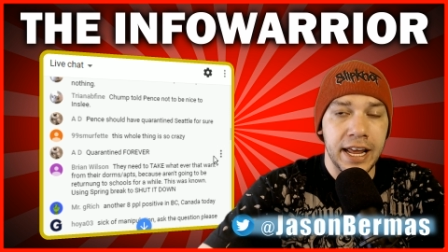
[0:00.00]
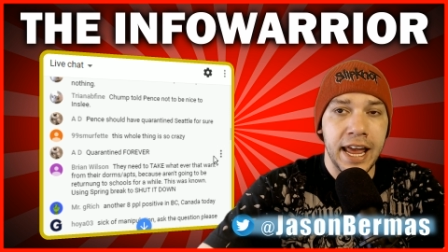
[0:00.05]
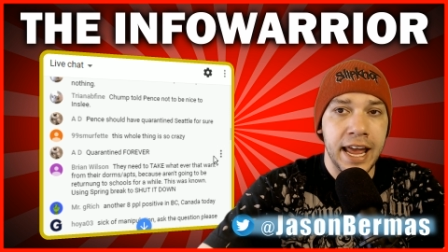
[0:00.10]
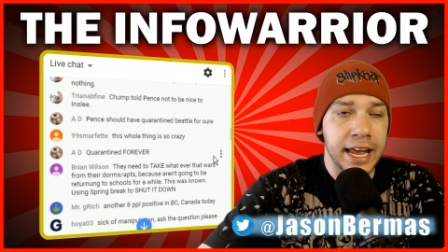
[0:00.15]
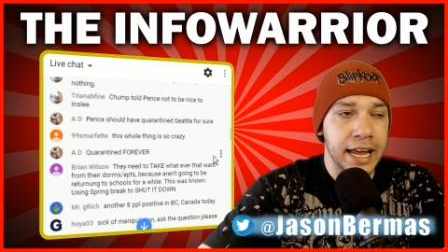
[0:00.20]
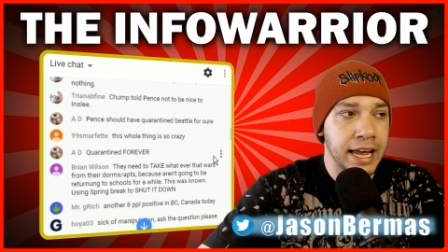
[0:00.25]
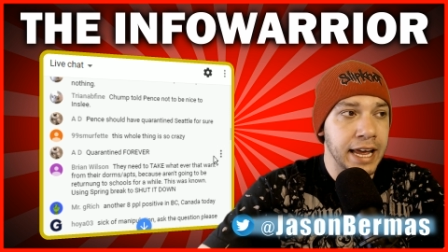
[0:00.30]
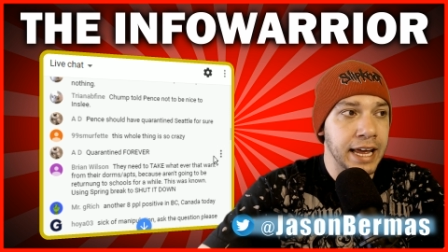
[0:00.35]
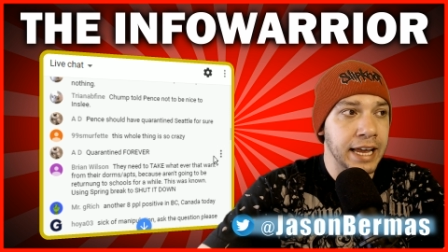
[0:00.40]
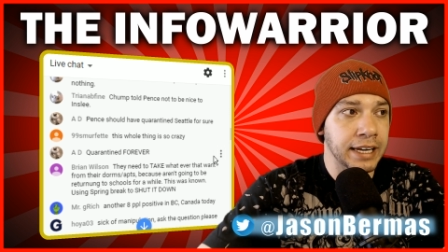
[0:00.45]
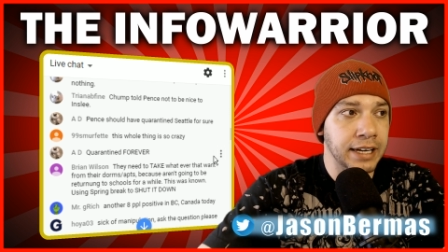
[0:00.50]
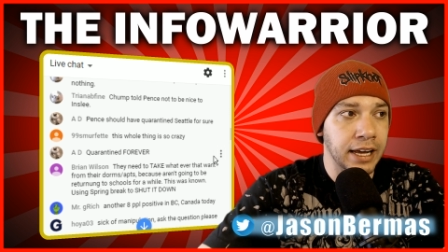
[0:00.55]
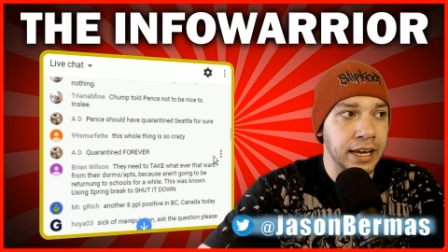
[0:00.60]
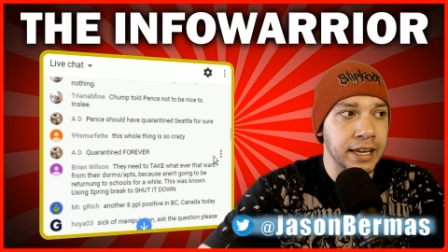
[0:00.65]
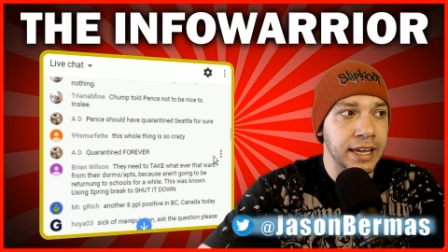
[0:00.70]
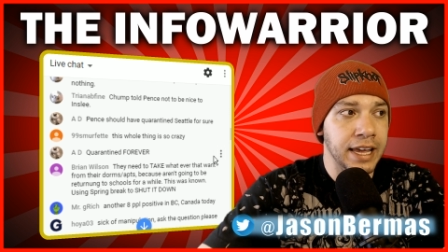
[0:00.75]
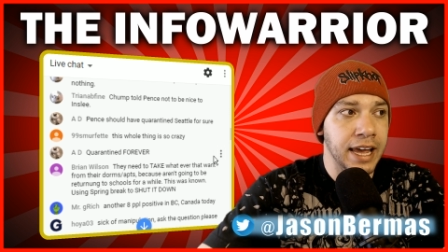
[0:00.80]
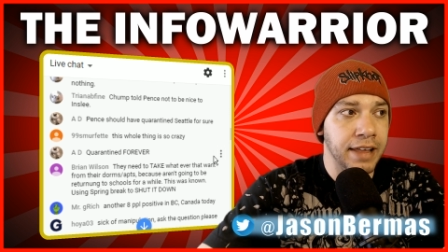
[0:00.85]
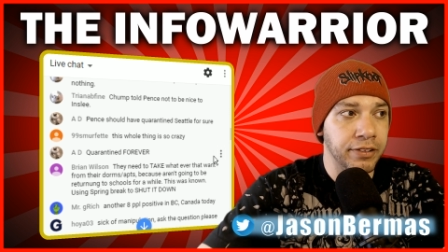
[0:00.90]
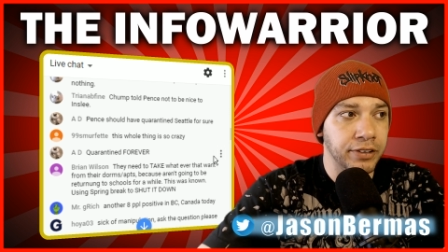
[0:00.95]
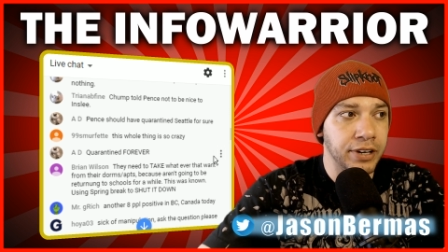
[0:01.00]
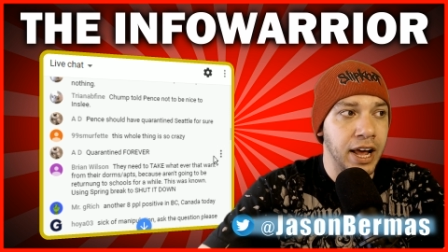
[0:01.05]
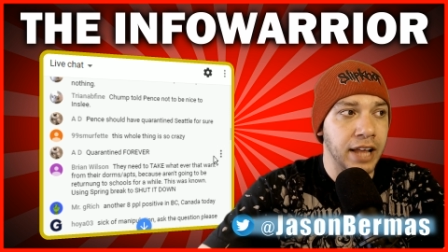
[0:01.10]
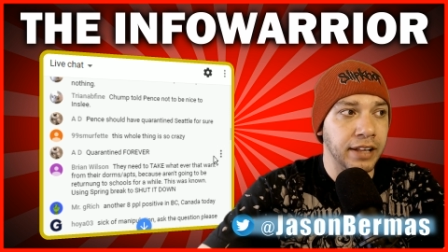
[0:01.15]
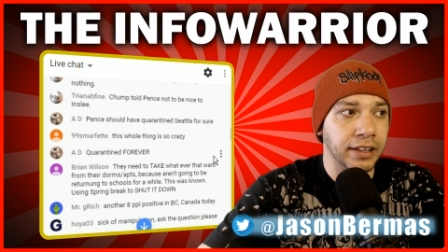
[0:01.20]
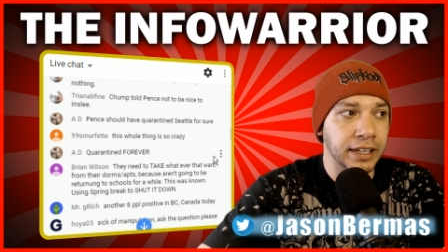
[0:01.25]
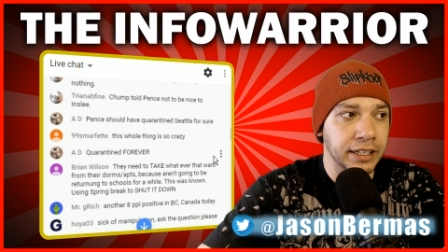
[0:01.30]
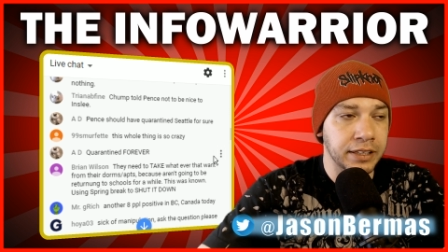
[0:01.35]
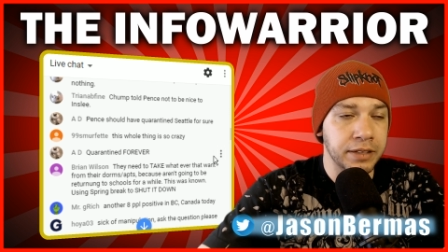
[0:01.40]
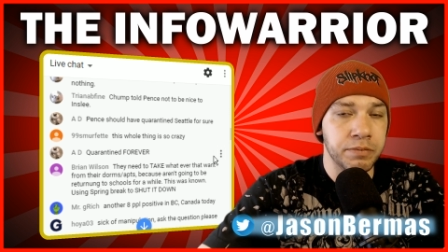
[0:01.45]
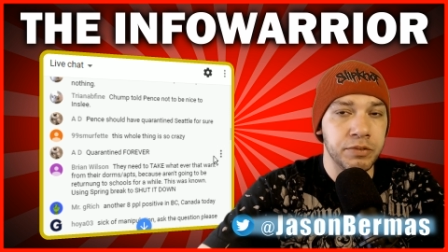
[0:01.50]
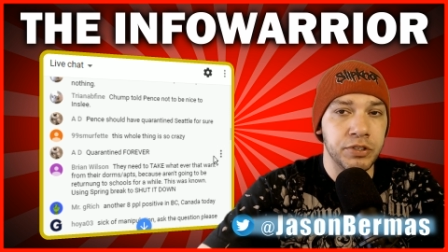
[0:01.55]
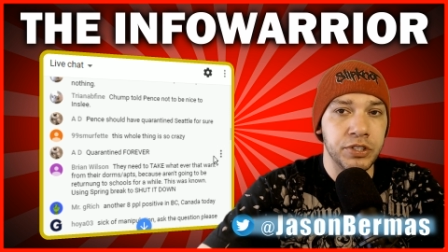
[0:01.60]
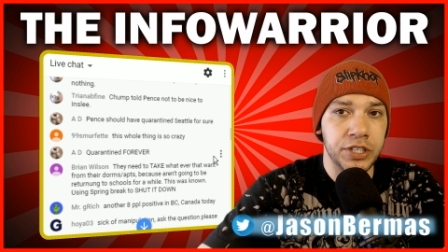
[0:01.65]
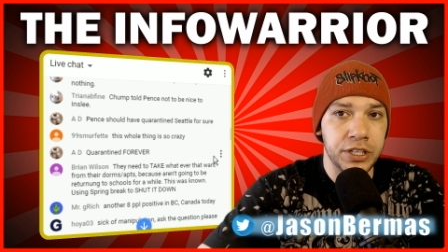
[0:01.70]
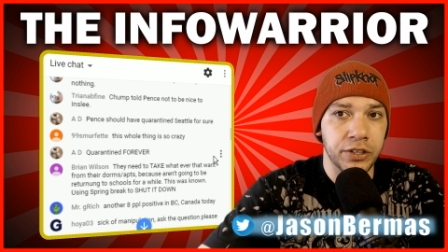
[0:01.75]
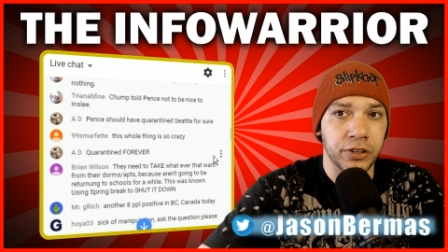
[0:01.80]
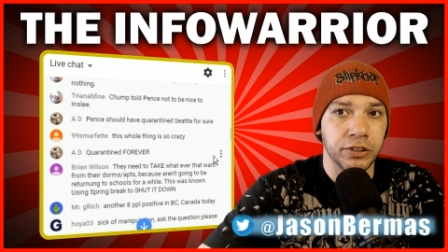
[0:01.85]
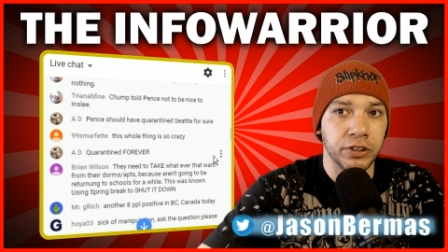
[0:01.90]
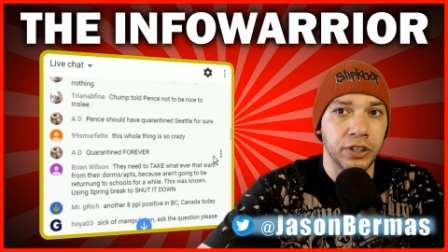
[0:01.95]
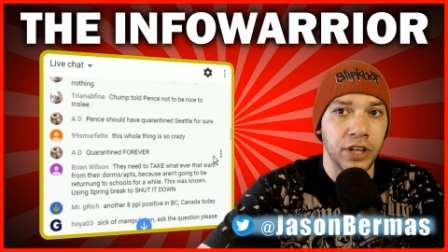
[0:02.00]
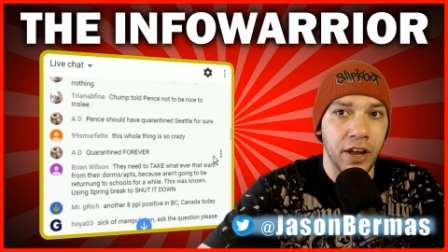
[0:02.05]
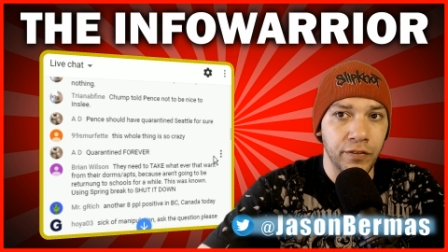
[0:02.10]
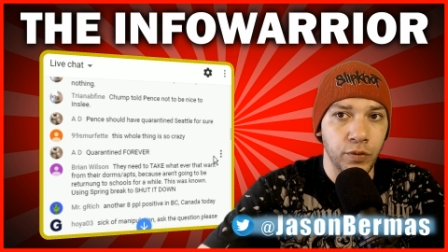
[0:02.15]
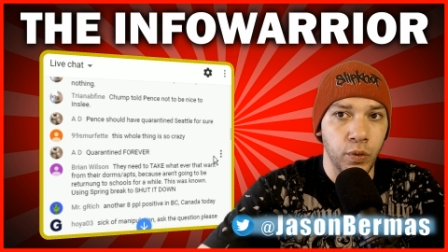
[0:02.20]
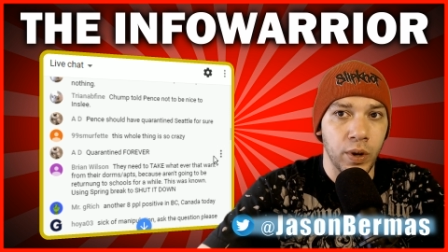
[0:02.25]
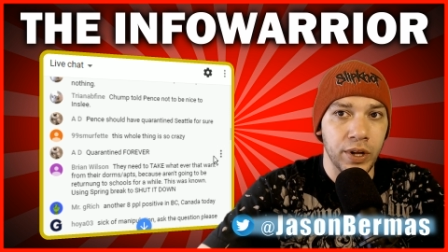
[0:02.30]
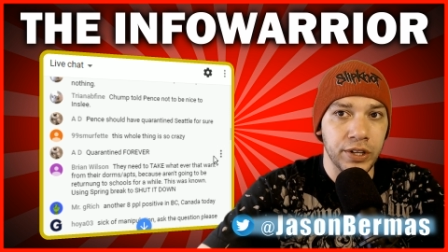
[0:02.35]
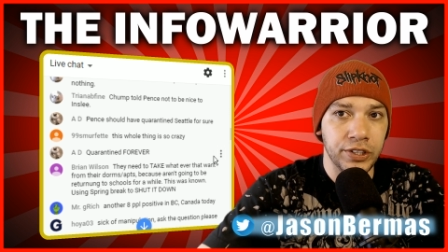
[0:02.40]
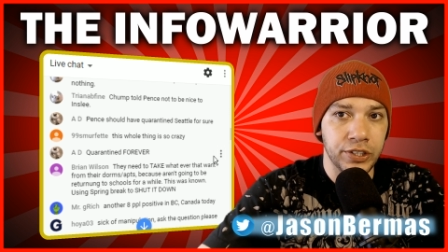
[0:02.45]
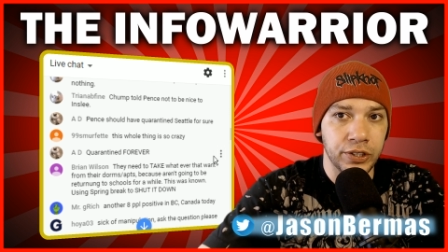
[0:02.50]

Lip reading: And again, they're not letting them see their loved ones,